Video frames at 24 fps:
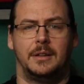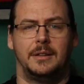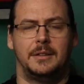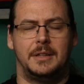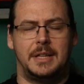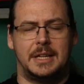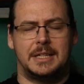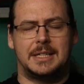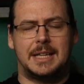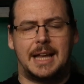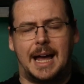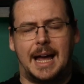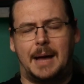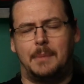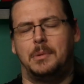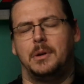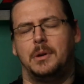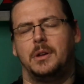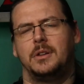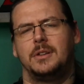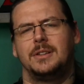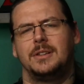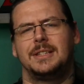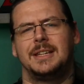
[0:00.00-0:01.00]
This
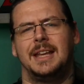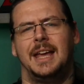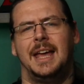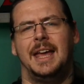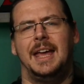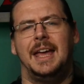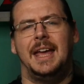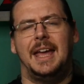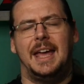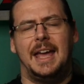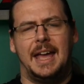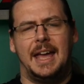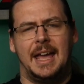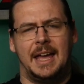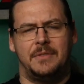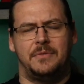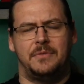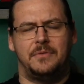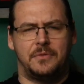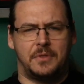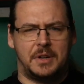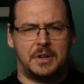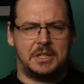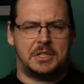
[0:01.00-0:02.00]
happens
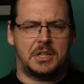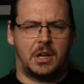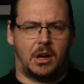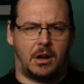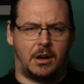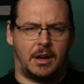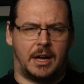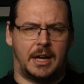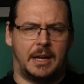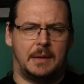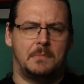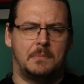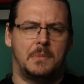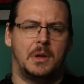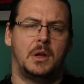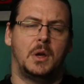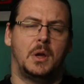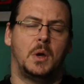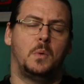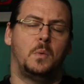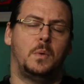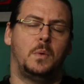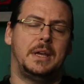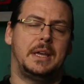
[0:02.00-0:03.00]
every time
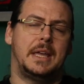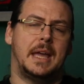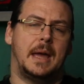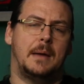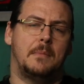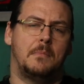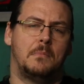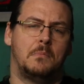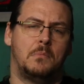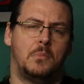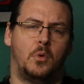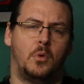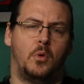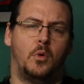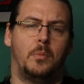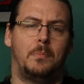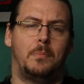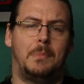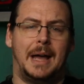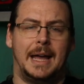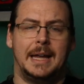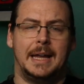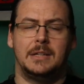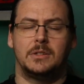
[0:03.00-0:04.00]
we get more
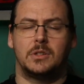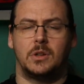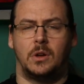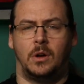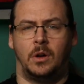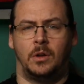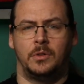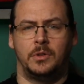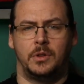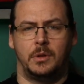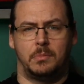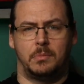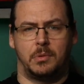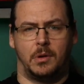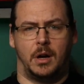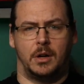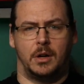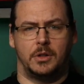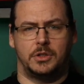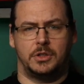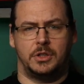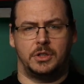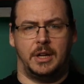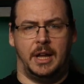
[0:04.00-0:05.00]
paint on the brush.